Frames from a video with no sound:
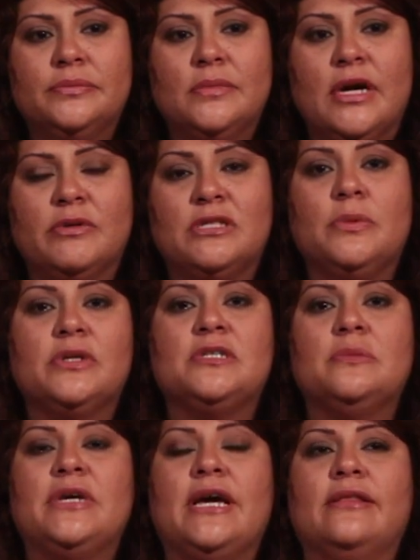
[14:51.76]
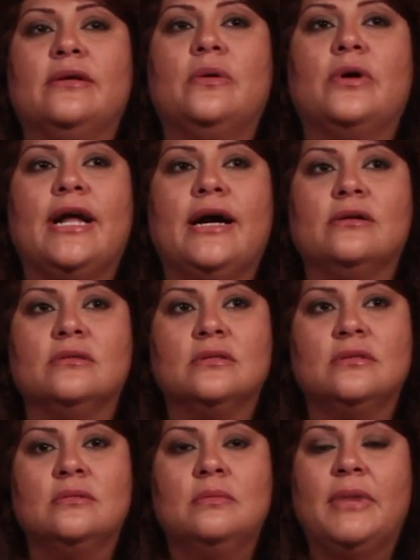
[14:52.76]
I was supposed to be at the courthouse
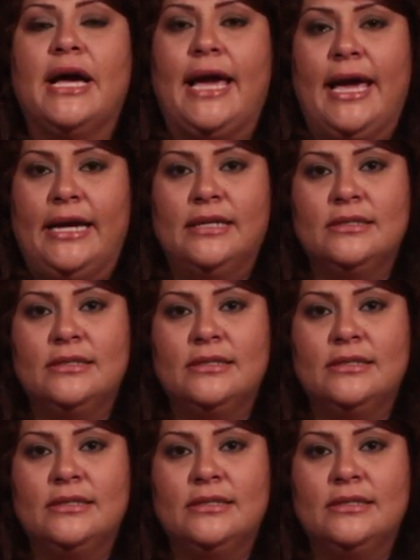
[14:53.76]
by 8.